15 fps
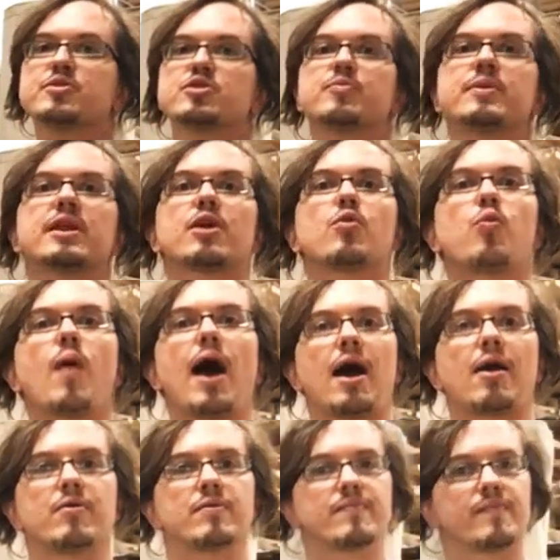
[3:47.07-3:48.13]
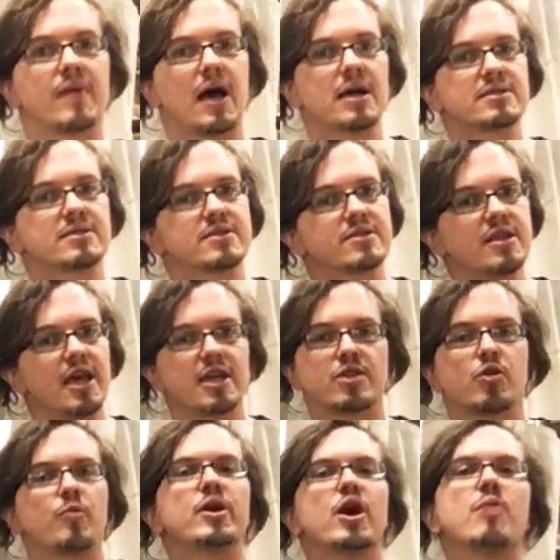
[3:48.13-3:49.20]
and be like, wow, I see it. It
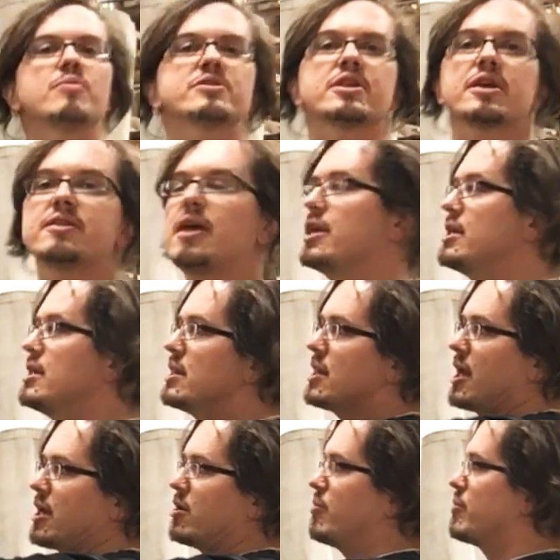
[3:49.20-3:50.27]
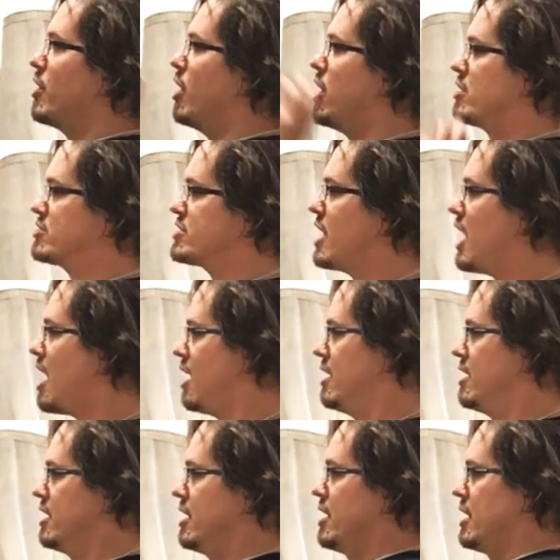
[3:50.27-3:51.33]
will be almost like taking Lego blocks.
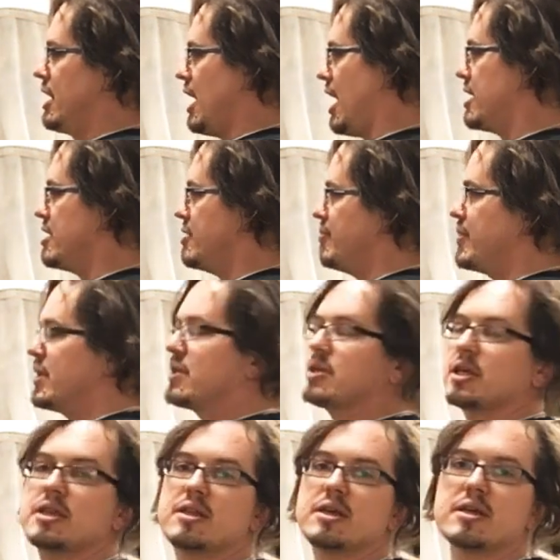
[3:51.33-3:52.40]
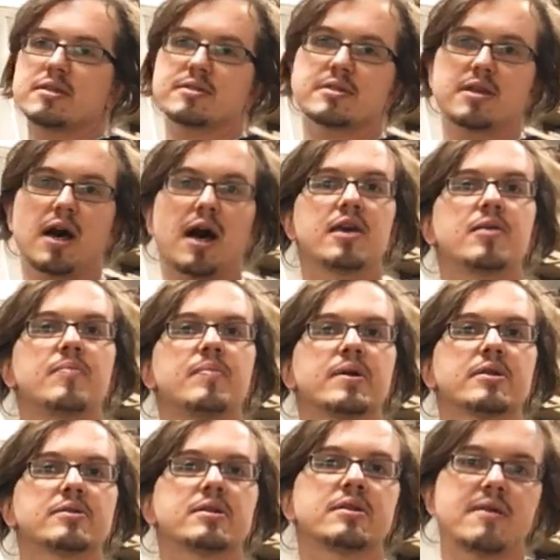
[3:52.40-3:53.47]
I am building this, I am
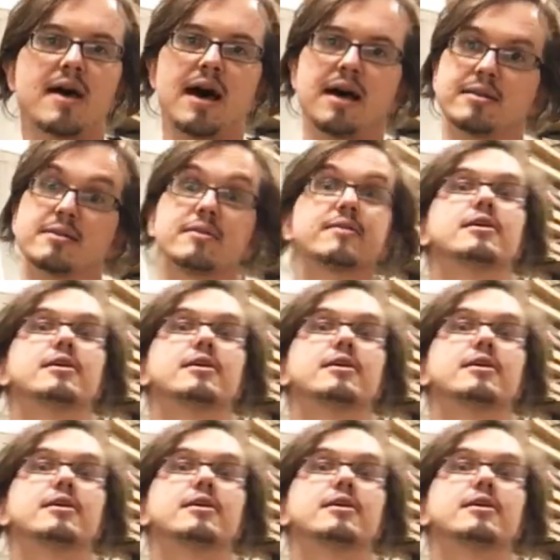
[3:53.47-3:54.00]
building that.